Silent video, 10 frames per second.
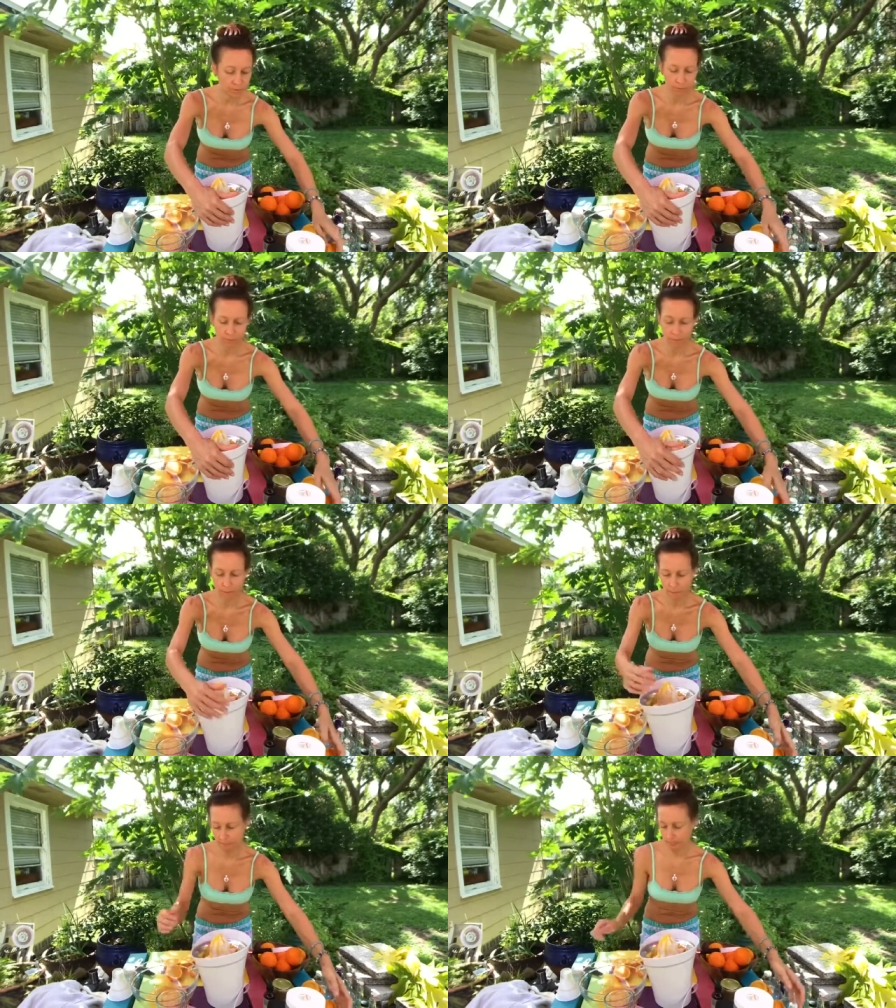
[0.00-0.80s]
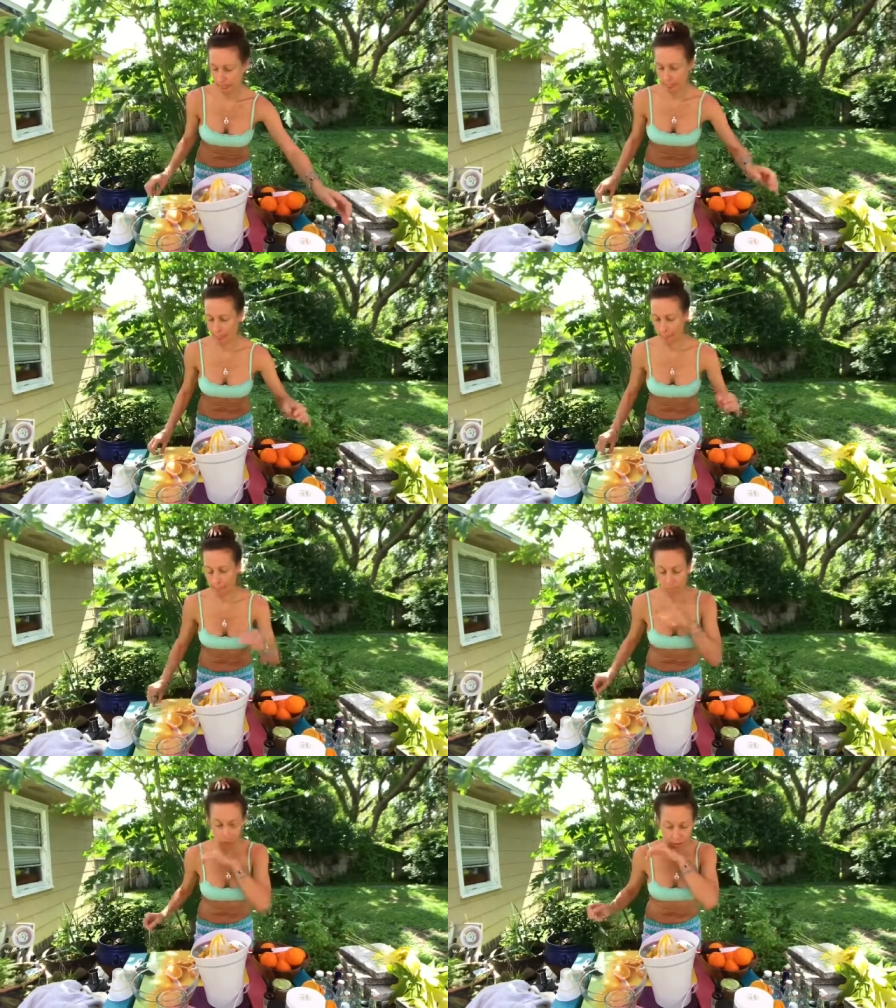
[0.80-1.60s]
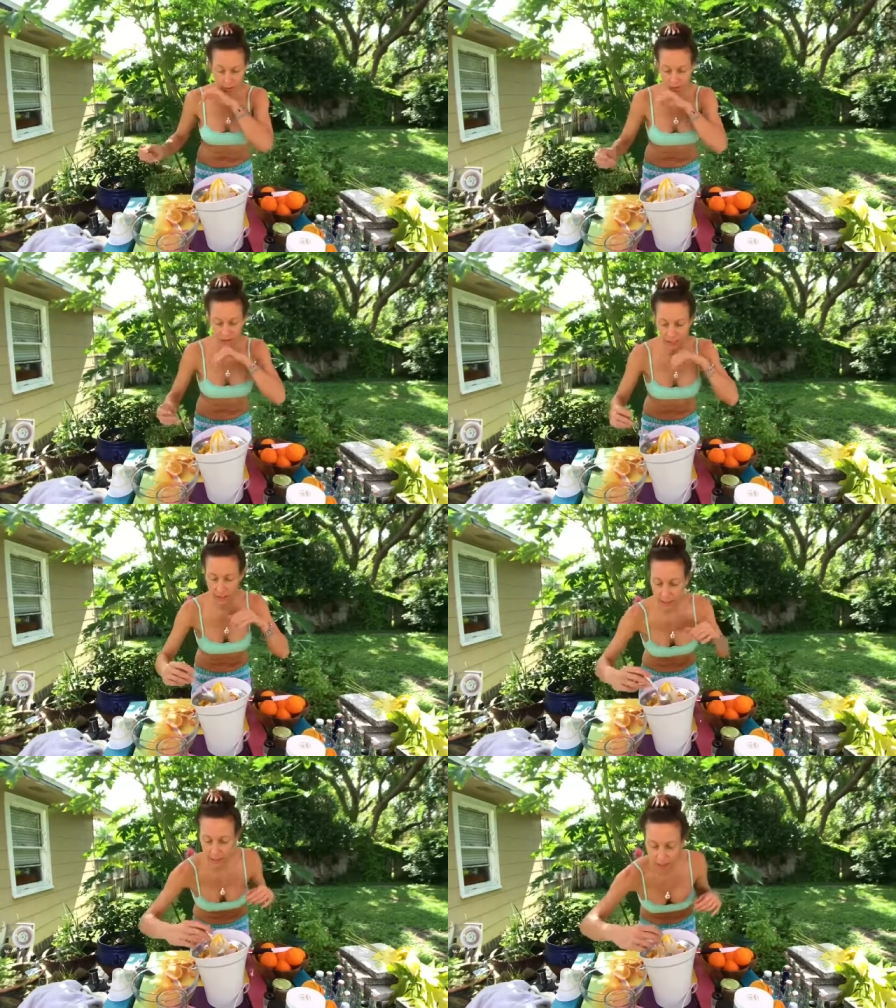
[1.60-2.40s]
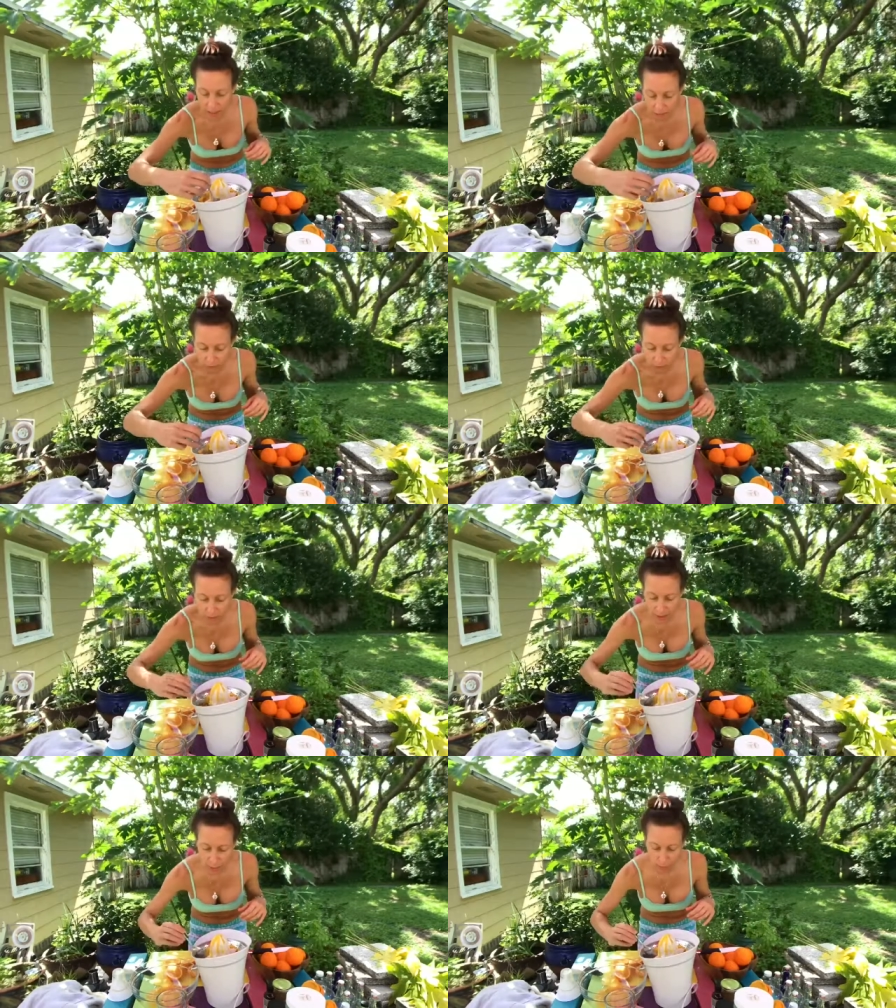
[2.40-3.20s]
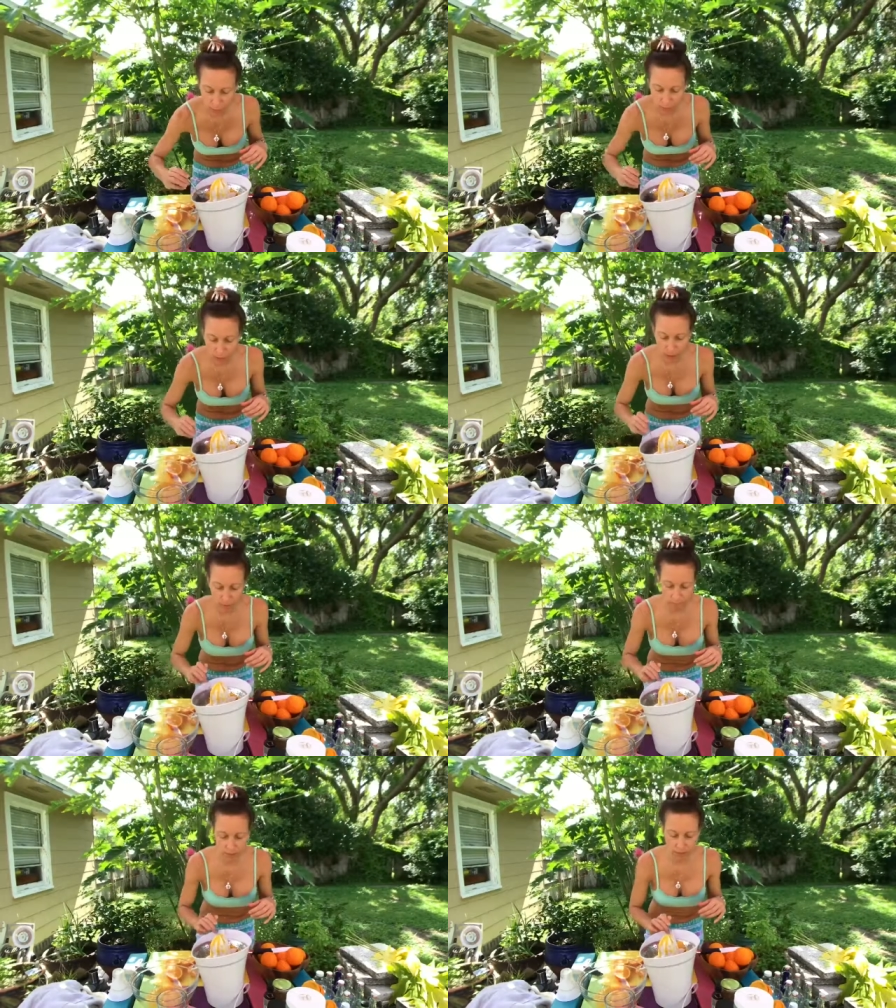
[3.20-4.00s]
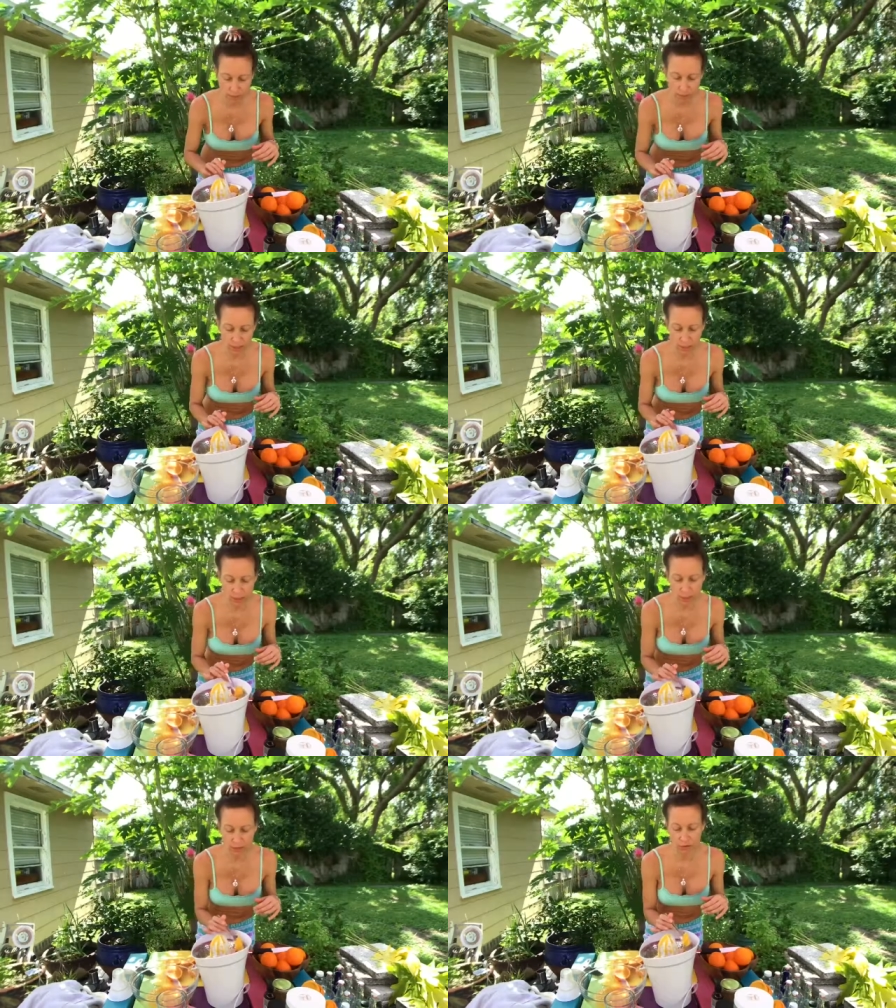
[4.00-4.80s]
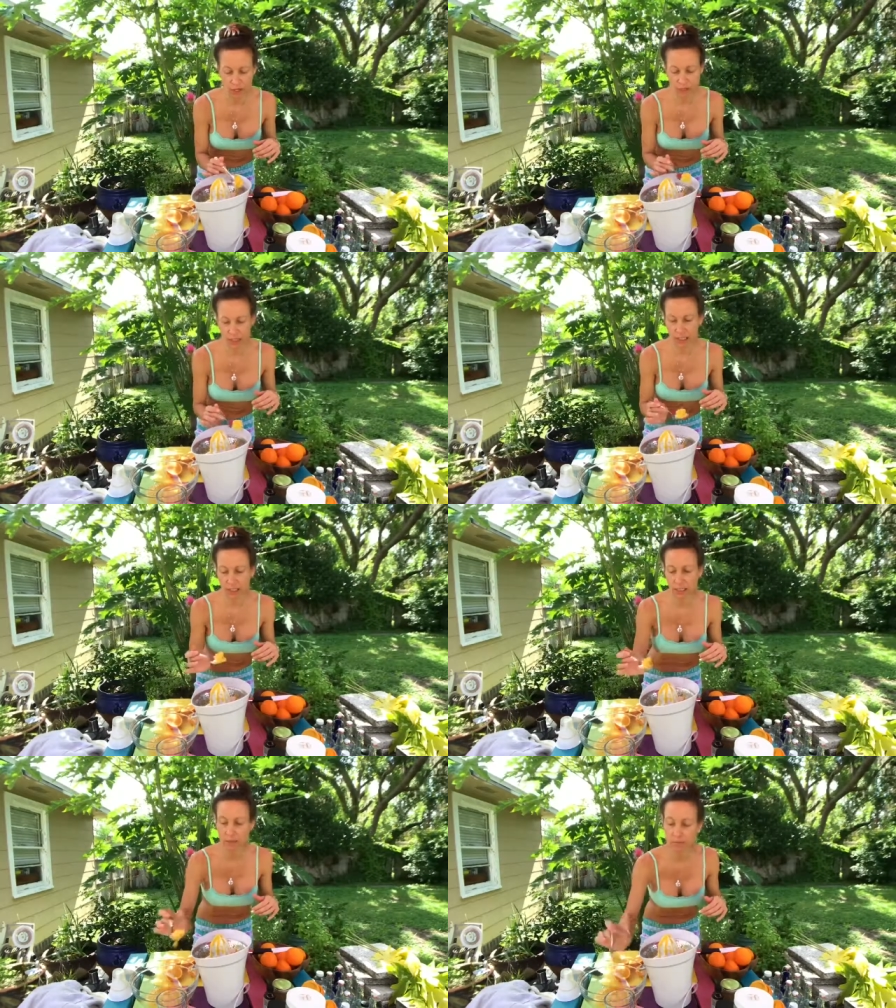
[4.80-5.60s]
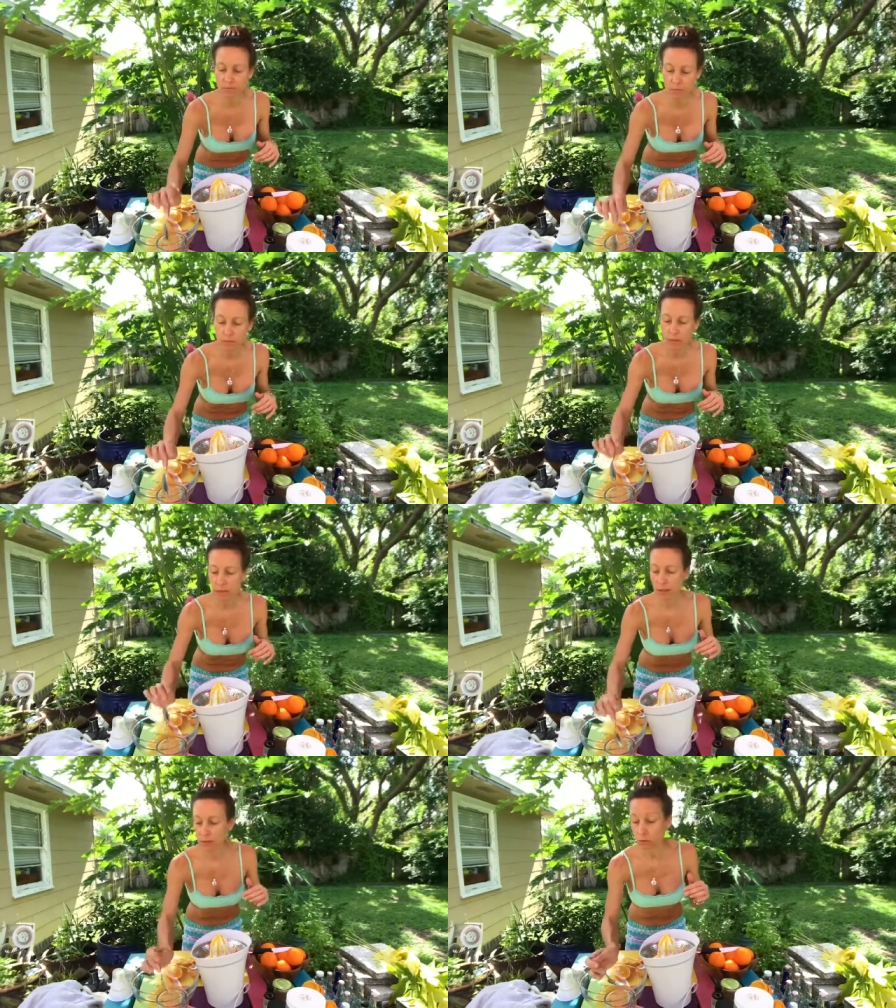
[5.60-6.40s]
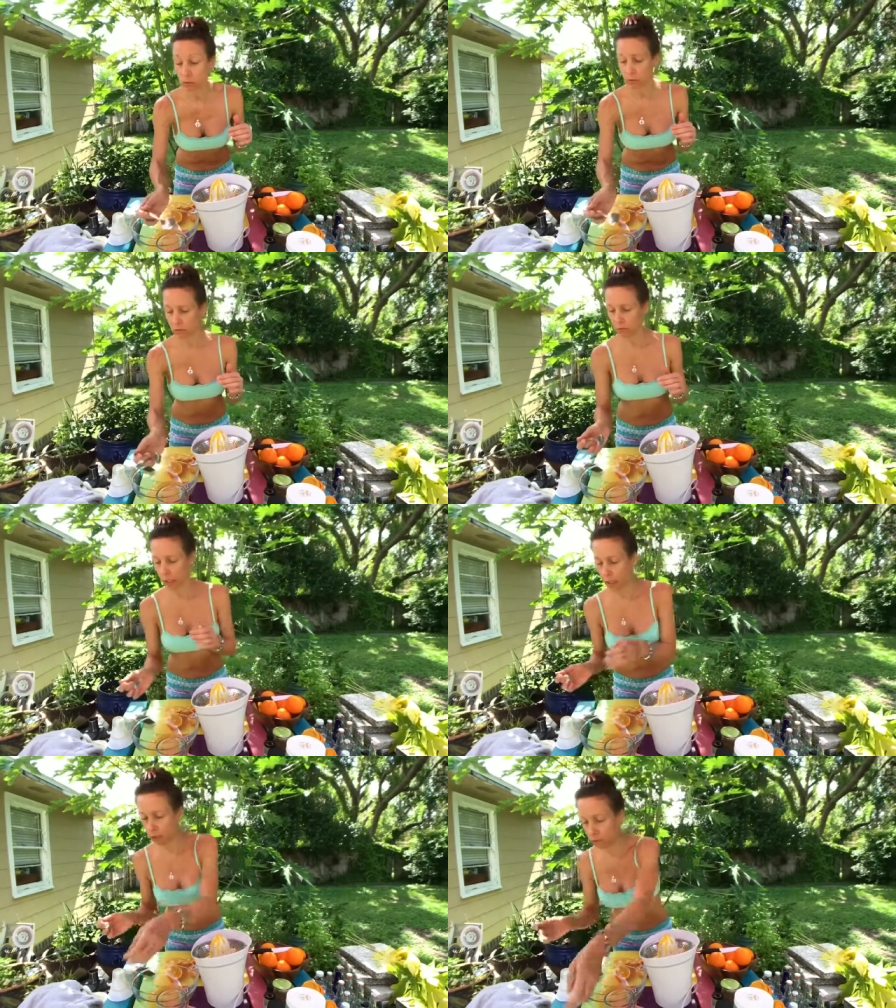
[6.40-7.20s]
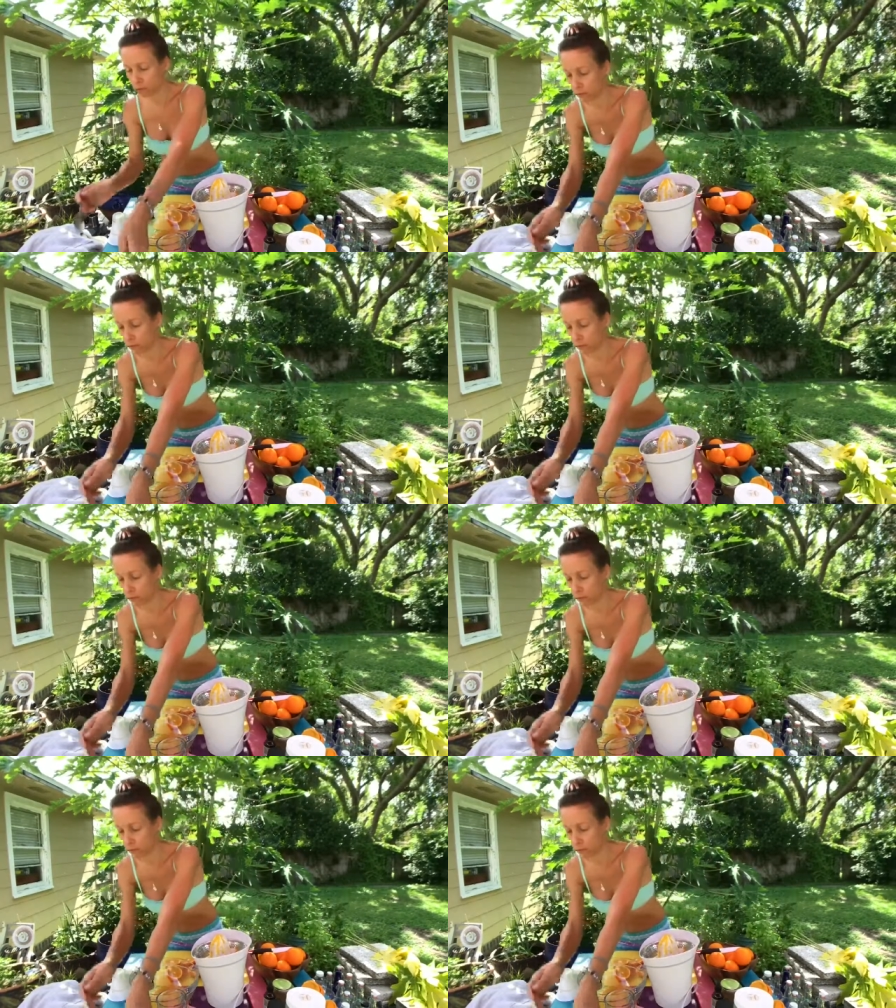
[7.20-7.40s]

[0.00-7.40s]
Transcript: Mm. So again, like I said, I really like the pulpy part, and sometimes when it gets really thick in there, I do, ooh, hello.